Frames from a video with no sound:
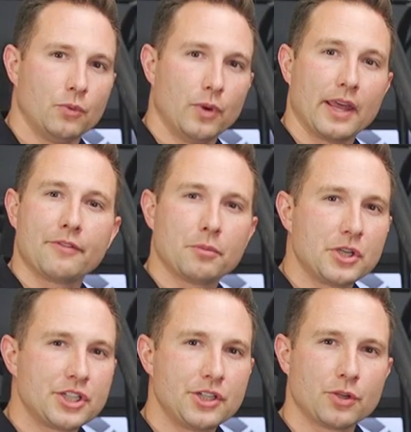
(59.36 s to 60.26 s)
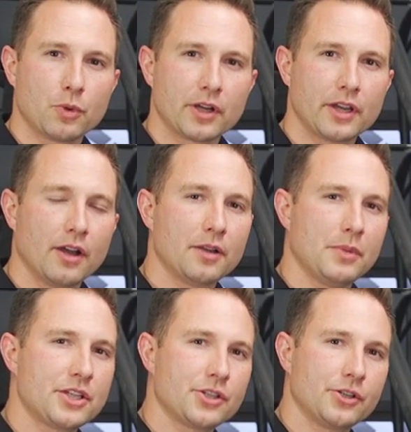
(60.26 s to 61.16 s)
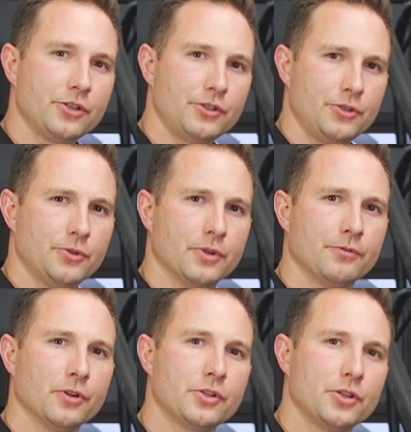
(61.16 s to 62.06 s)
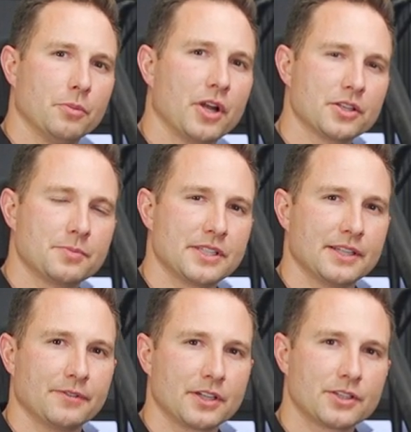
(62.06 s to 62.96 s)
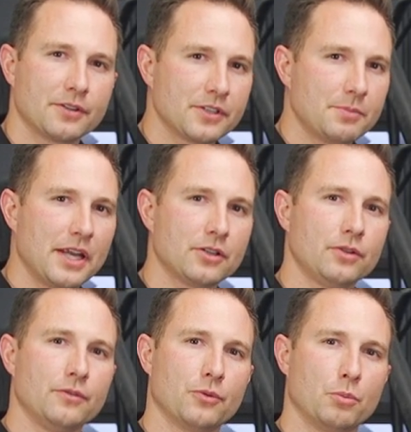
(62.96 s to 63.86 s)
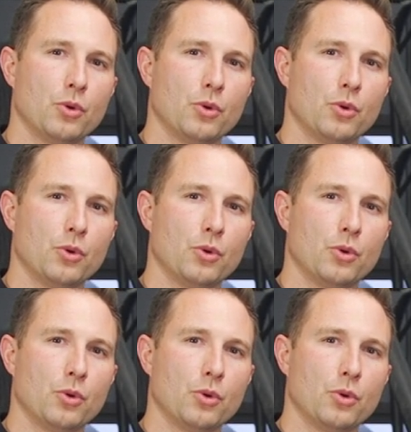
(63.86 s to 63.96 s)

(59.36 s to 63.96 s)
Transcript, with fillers: Whatever machine you're working on, make sure you refer to your model-specific service manual for